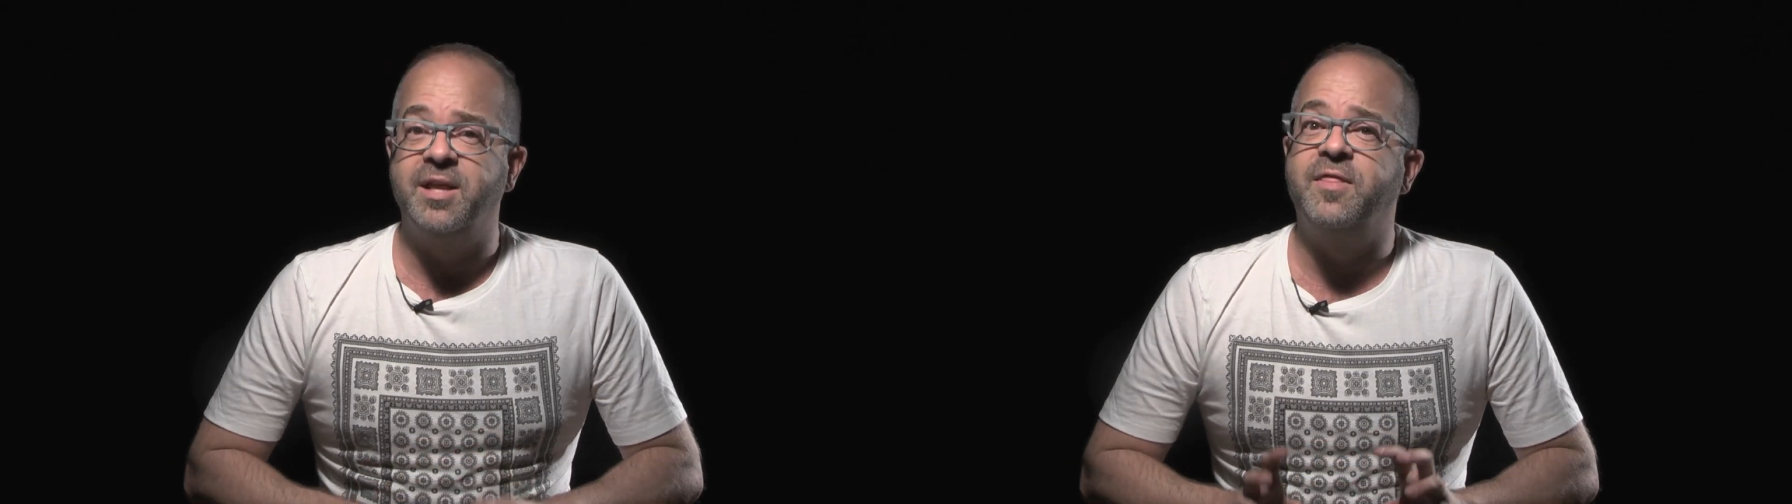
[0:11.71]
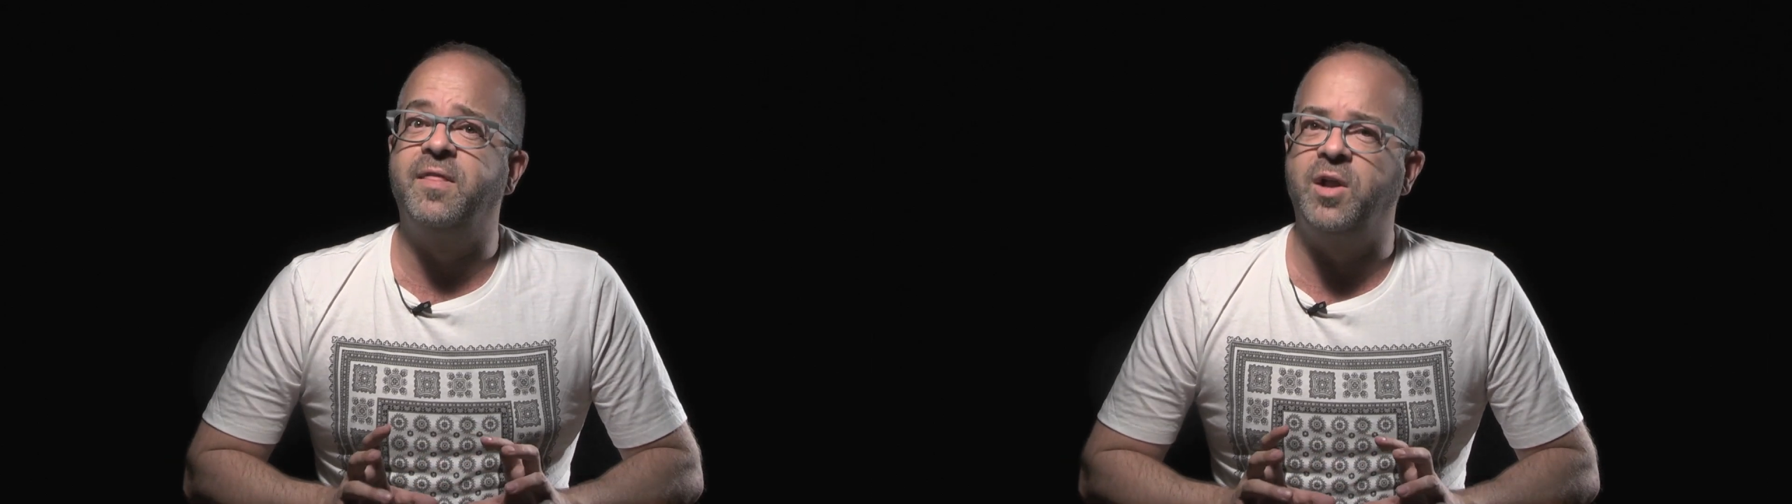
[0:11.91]

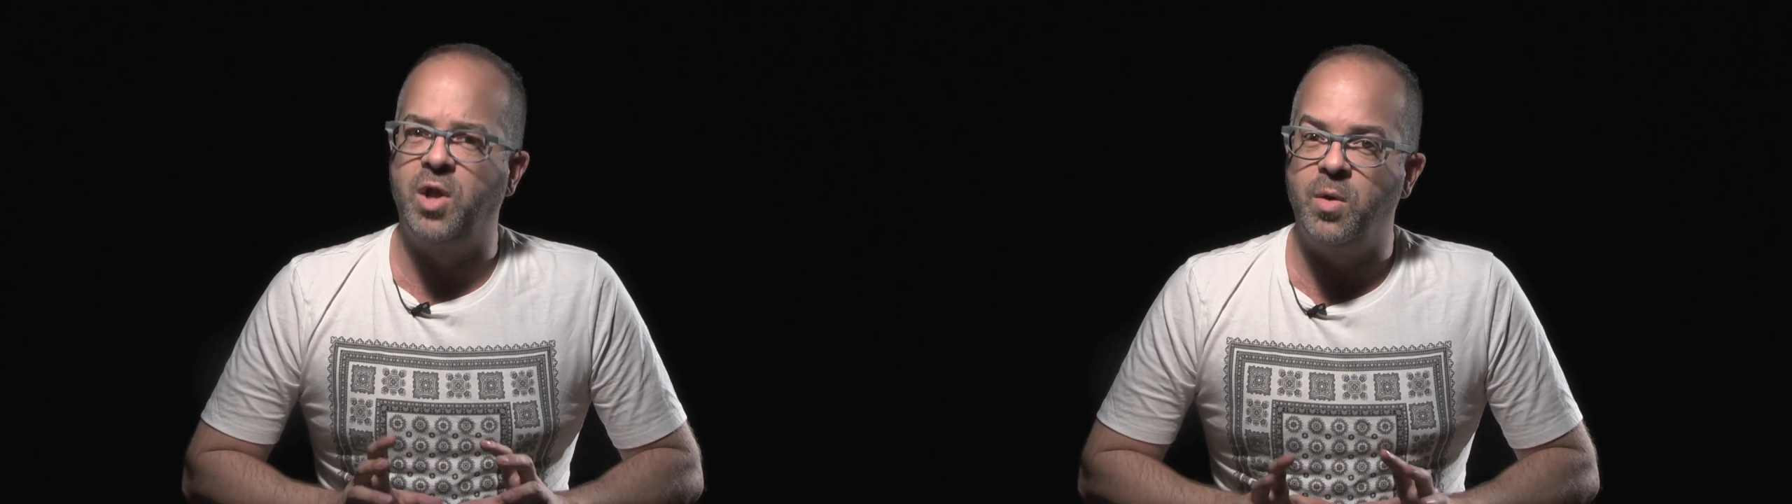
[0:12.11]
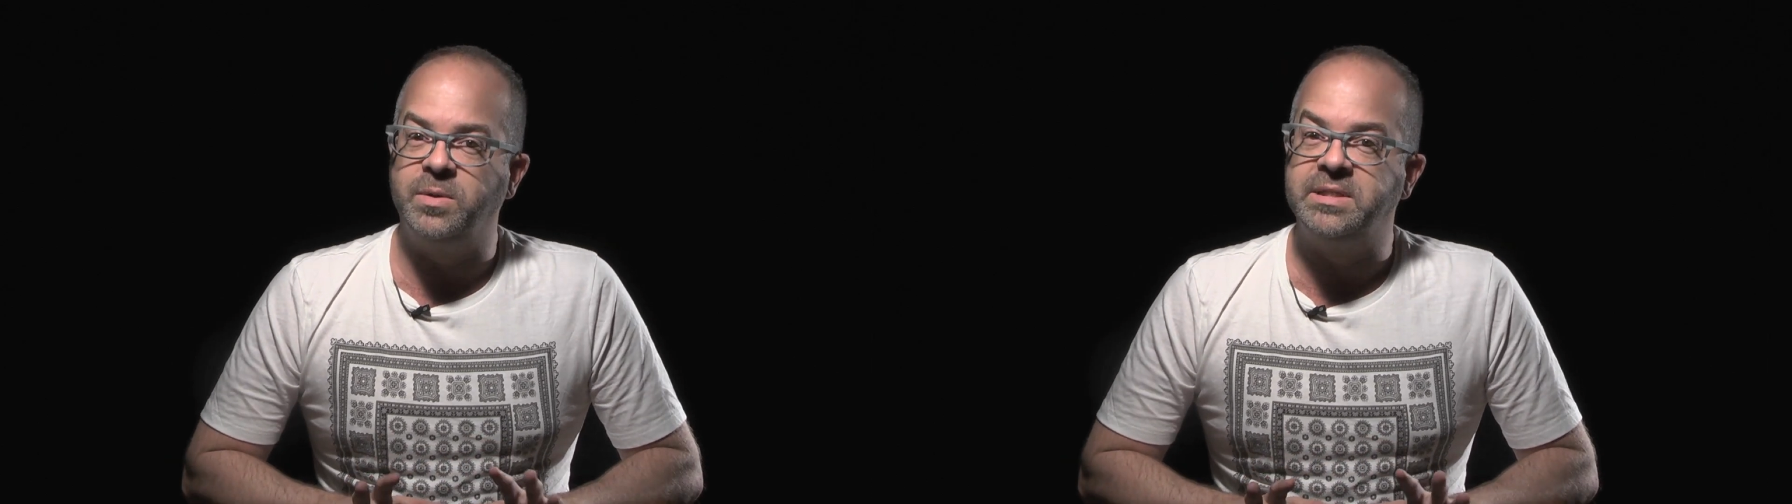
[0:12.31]
the
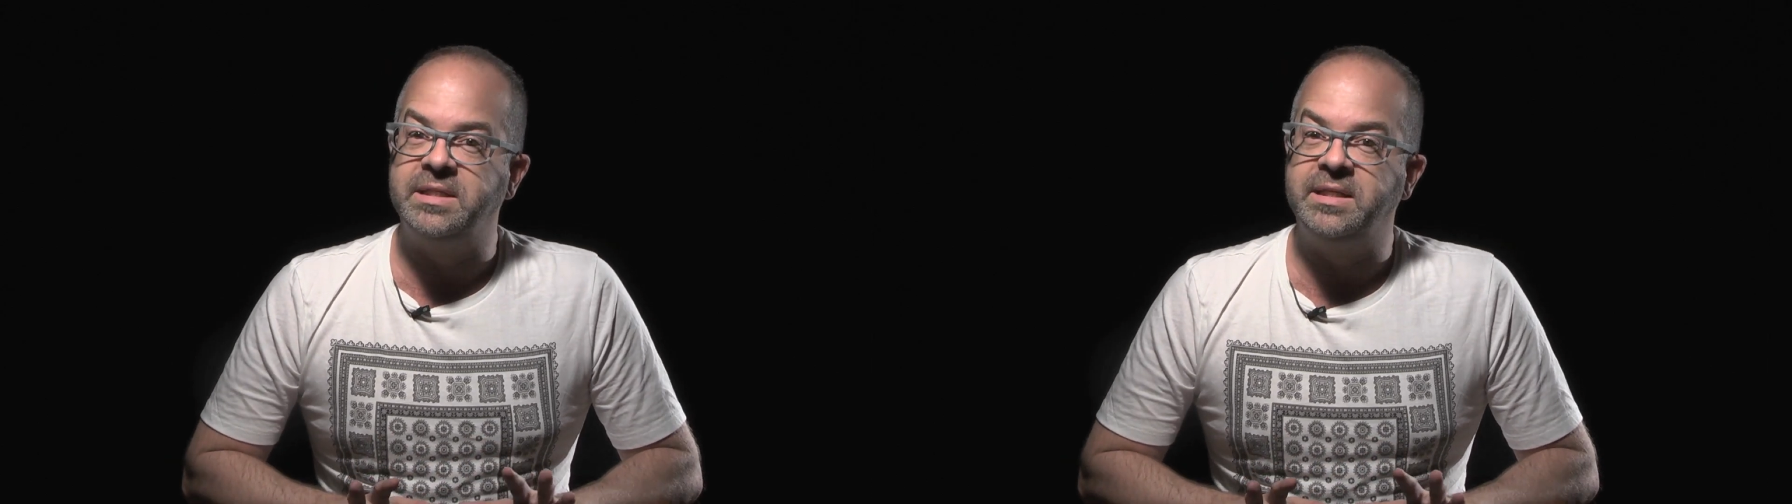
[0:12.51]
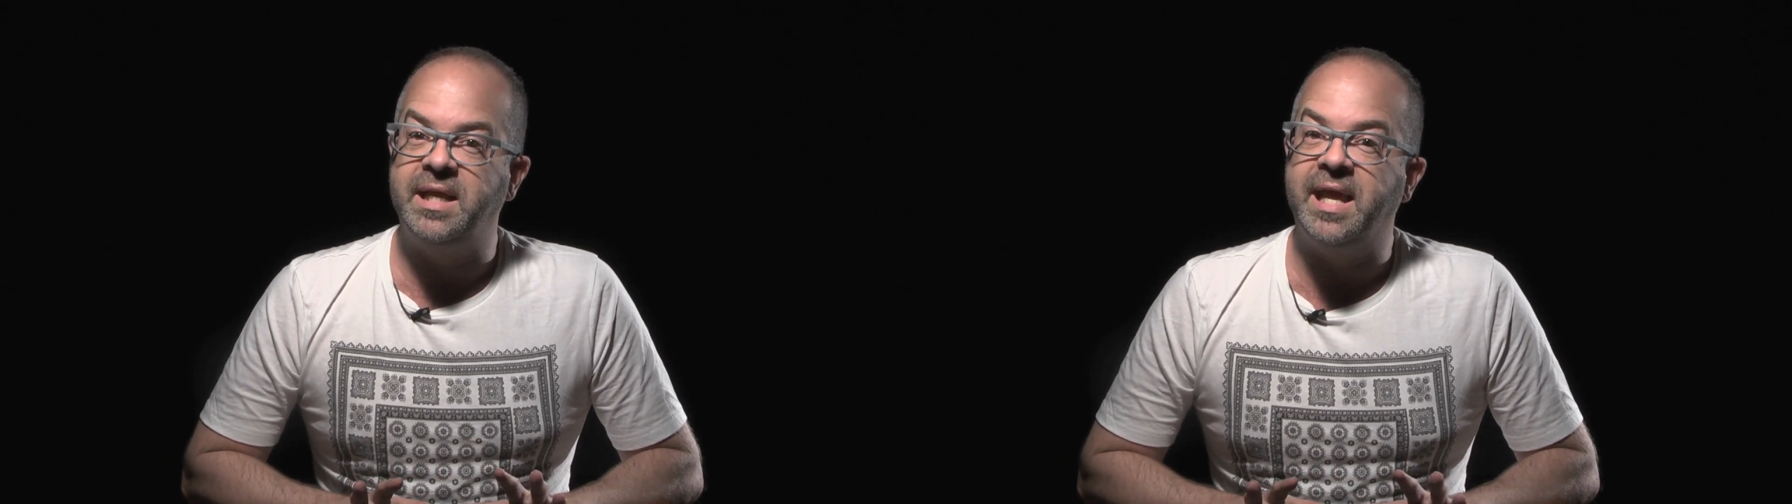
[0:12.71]

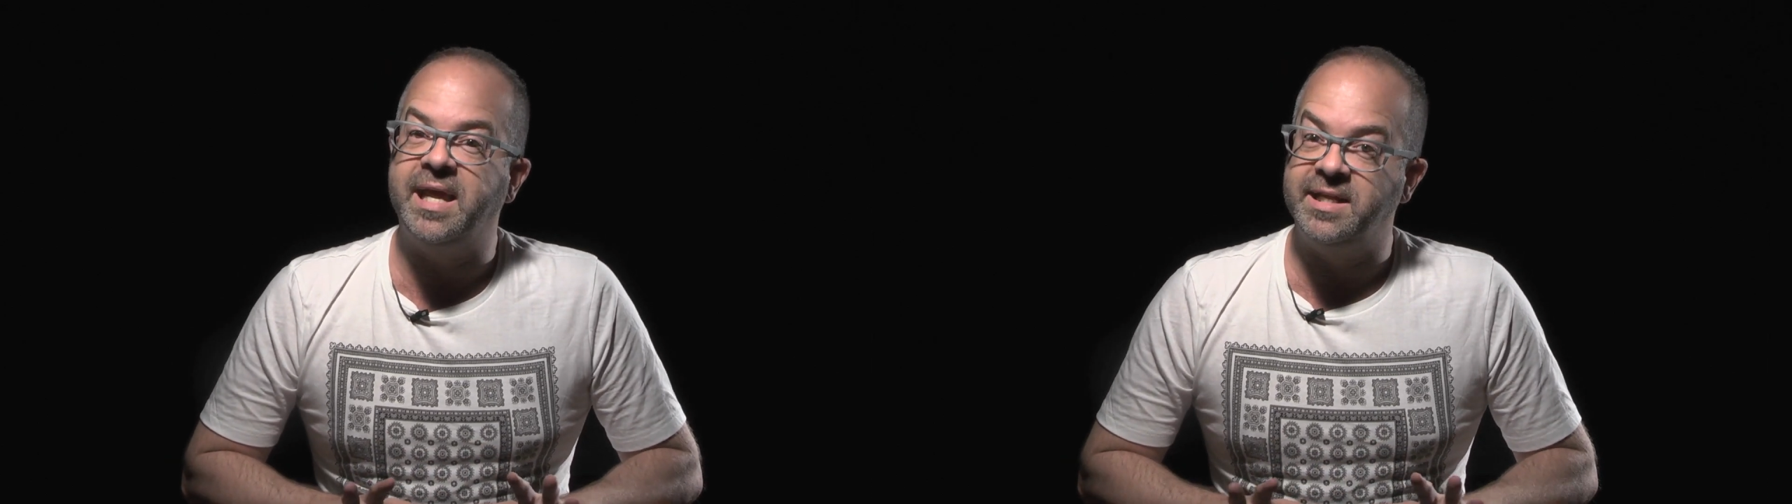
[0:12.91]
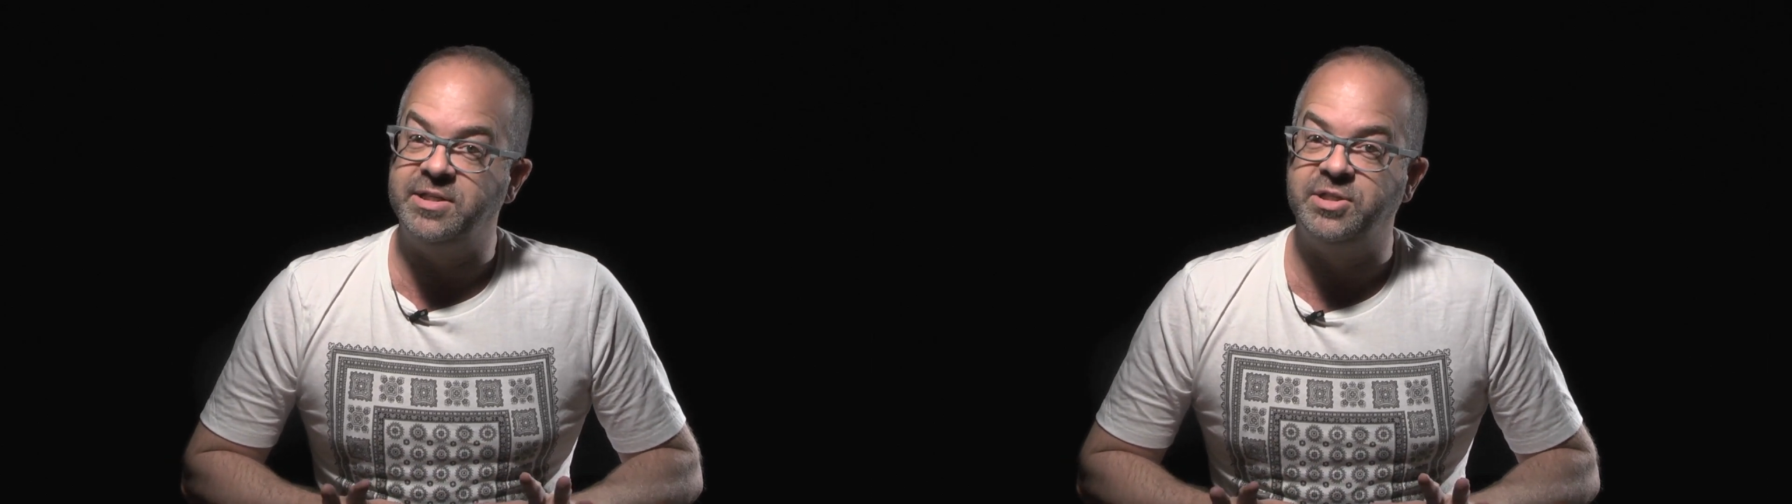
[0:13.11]
golden hand